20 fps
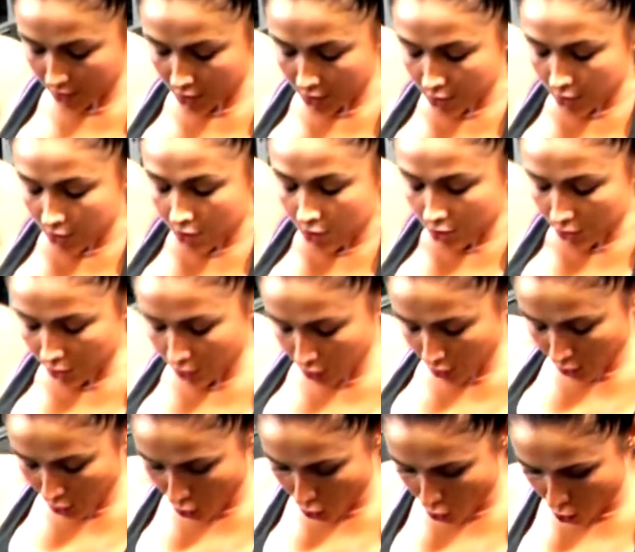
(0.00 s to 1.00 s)
the grip,
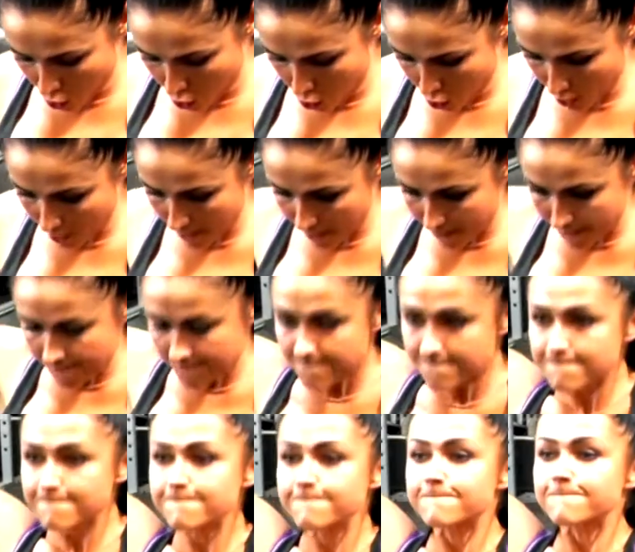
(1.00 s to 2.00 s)
it's
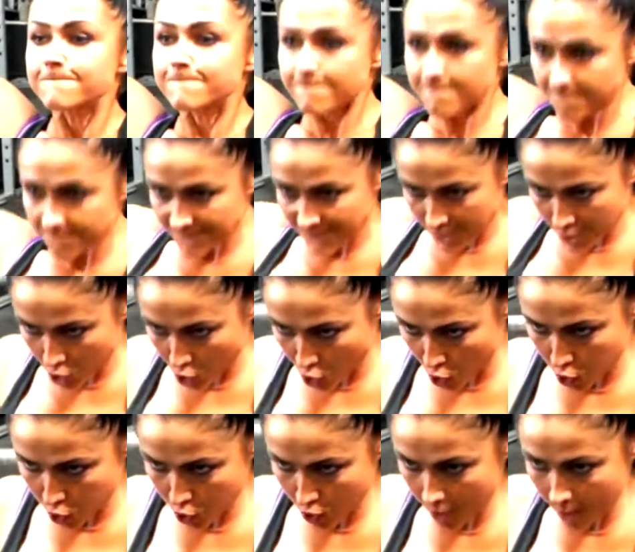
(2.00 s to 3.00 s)
actually really gonna
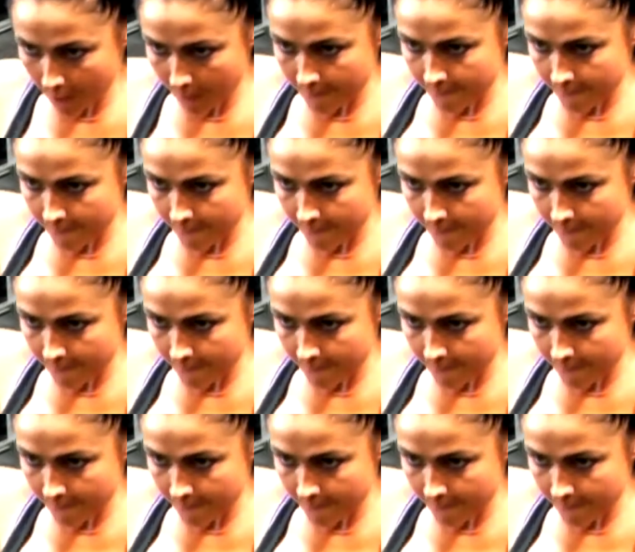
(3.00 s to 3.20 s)
work